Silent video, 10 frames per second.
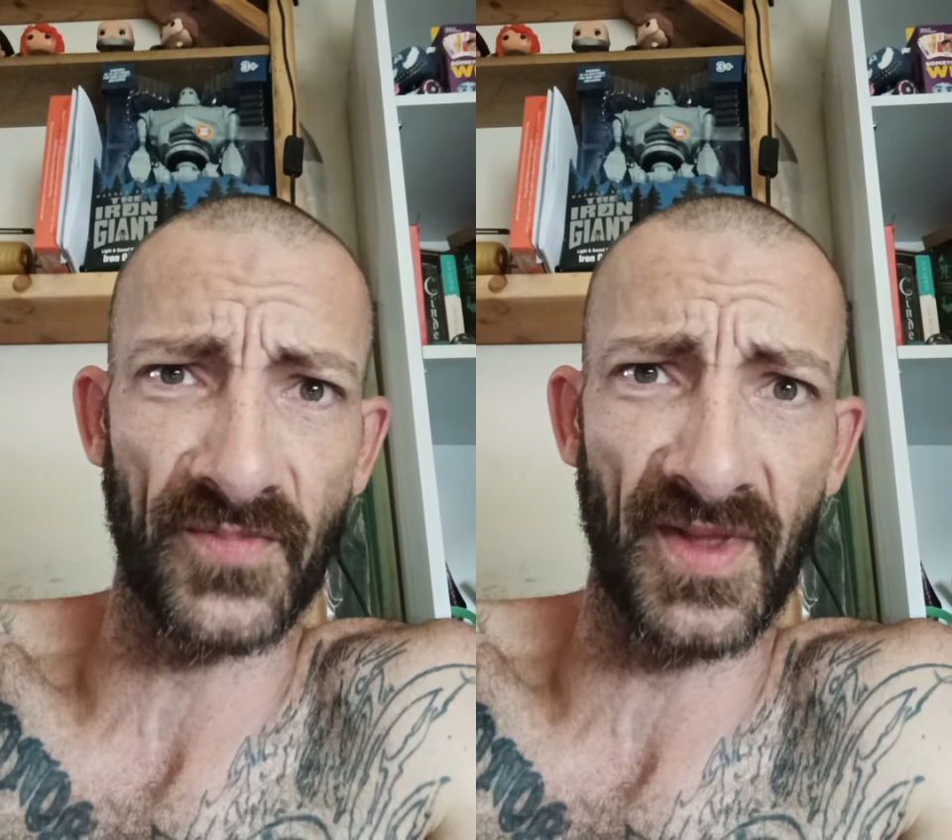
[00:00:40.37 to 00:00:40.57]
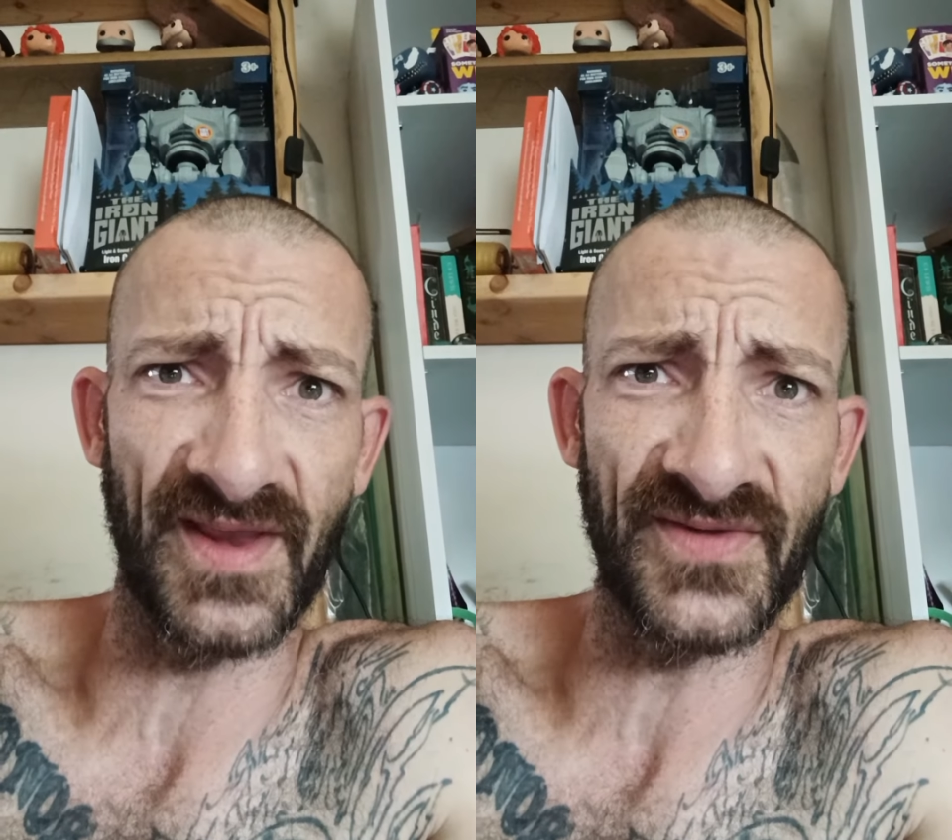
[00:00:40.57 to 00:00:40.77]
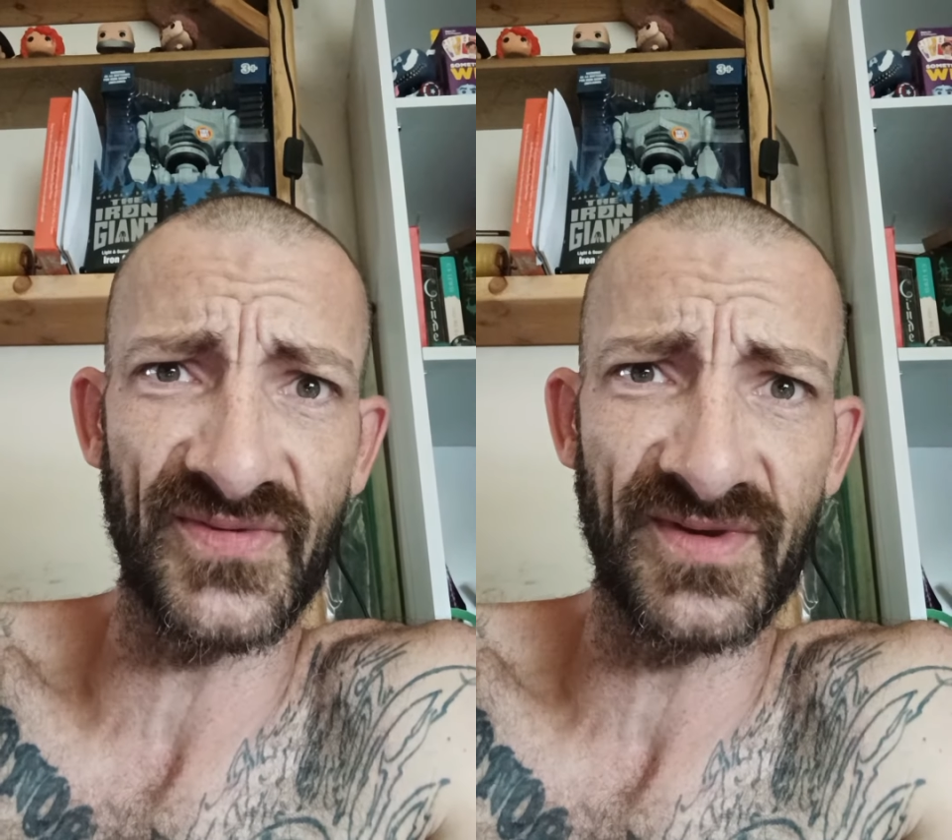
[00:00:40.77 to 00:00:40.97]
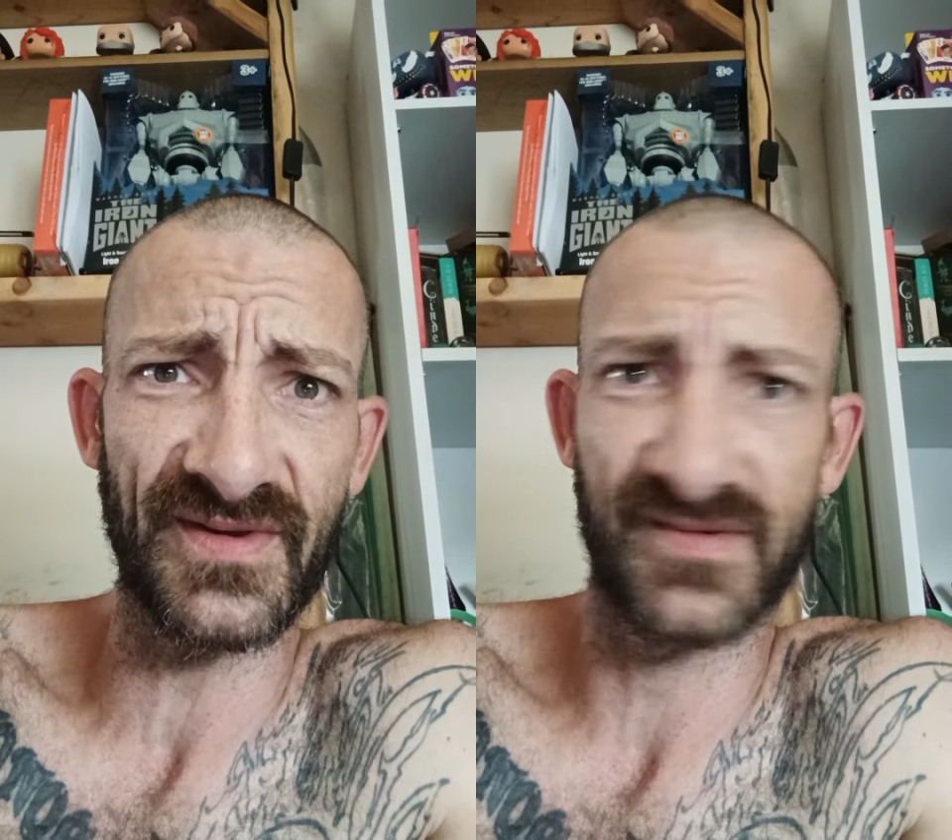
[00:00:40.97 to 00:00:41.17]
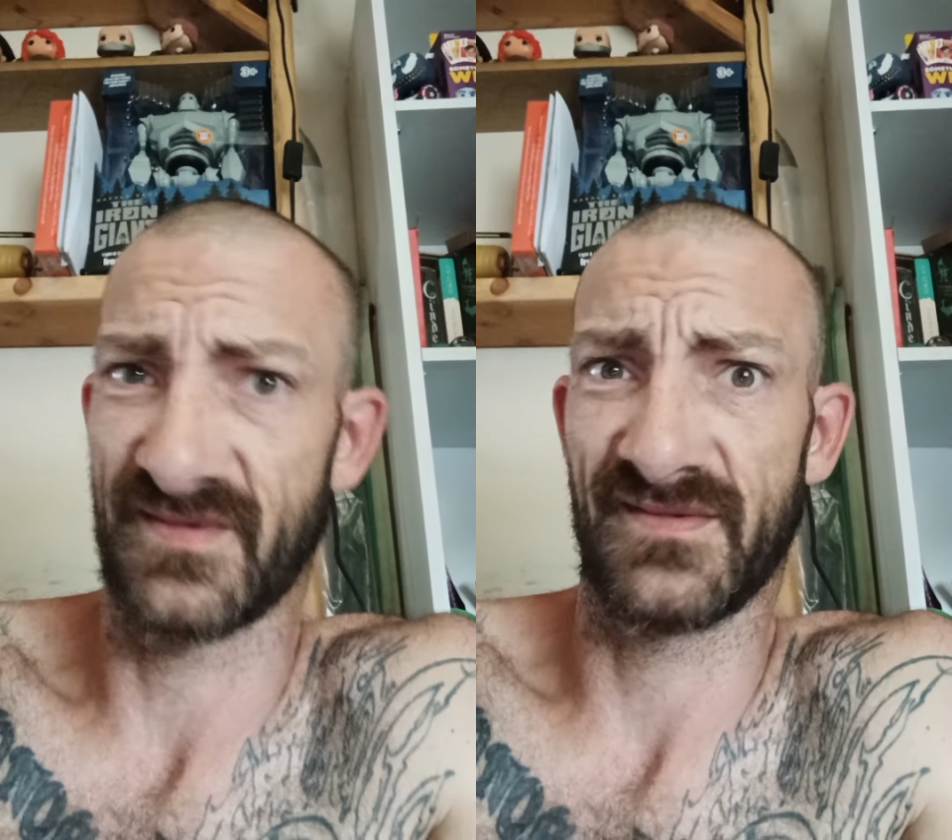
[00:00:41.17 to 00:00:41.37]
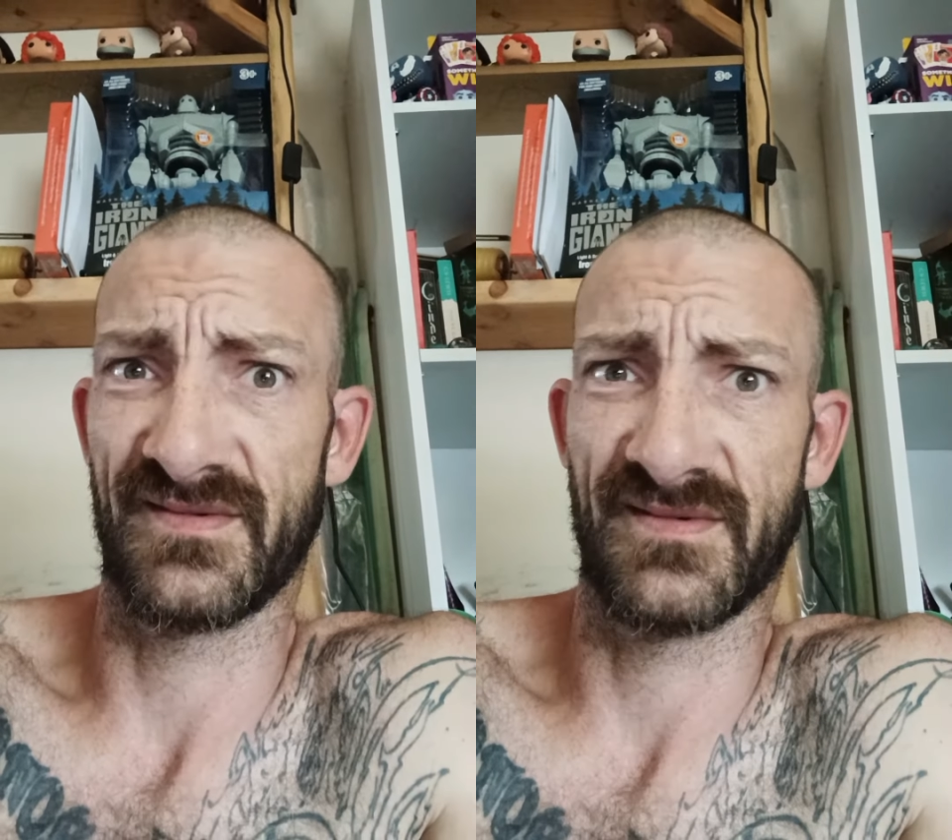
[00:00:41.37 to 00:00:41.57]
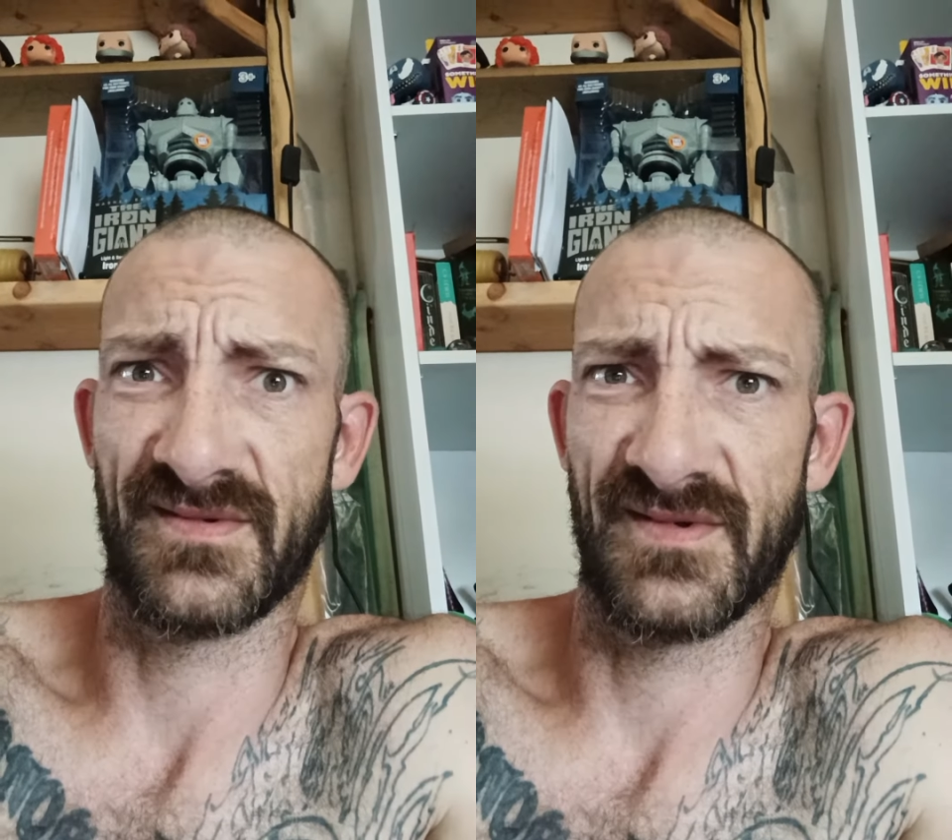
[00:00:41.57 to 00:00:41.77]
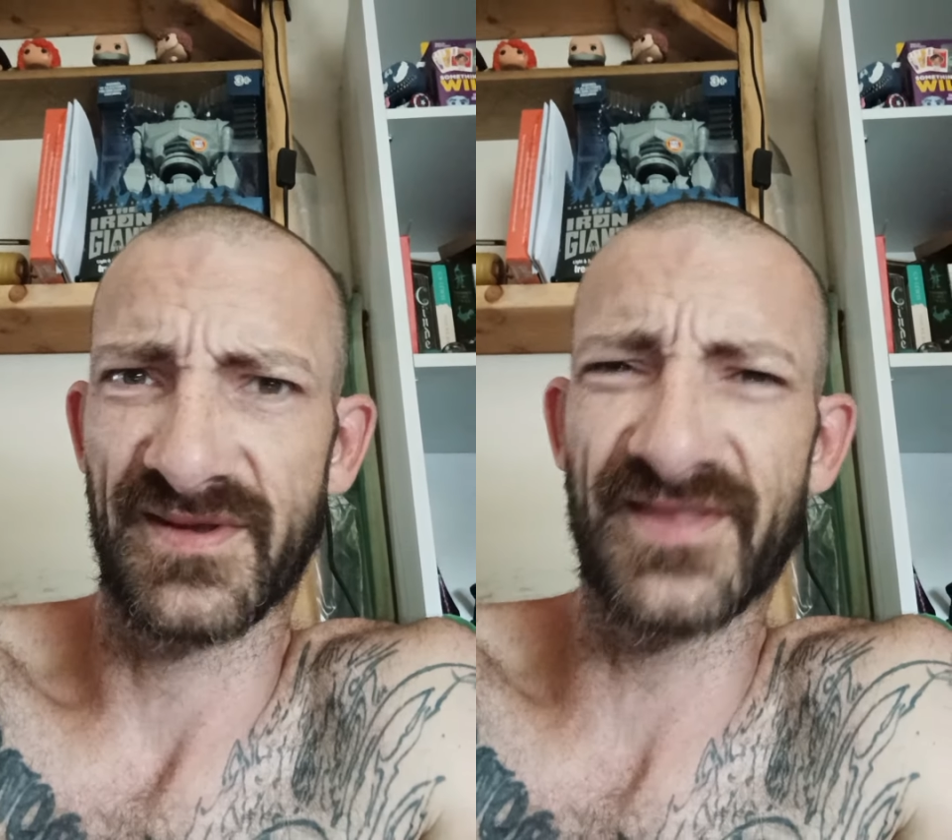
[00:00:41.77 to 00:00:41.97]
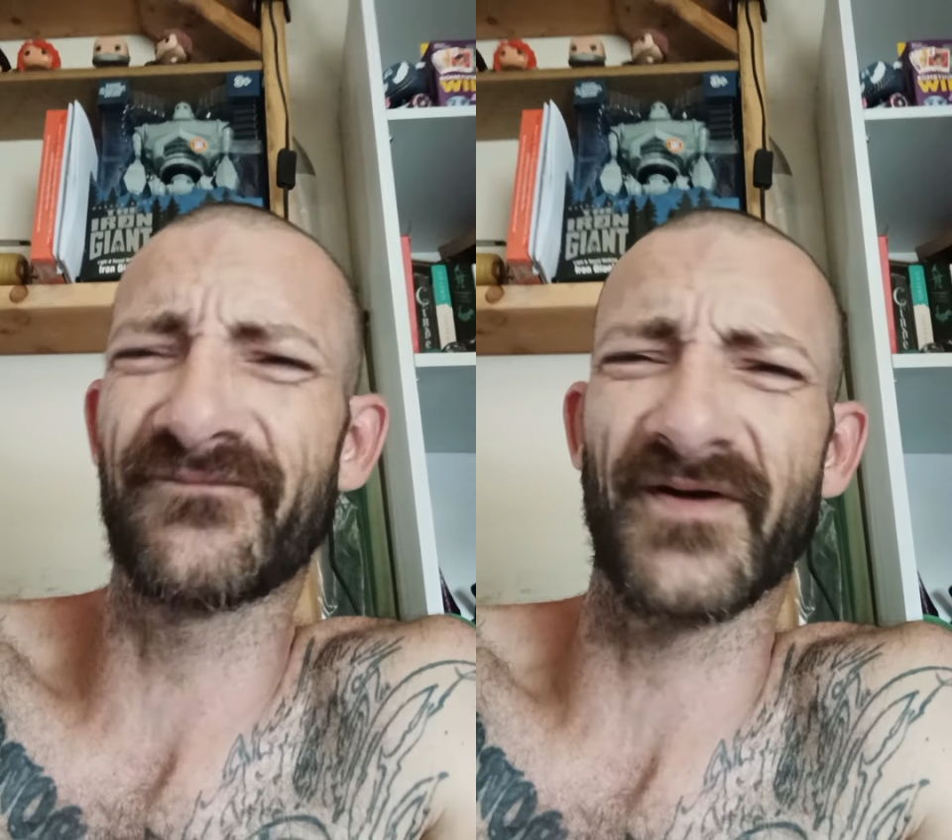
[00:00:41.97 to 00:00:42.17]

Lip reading: place? Get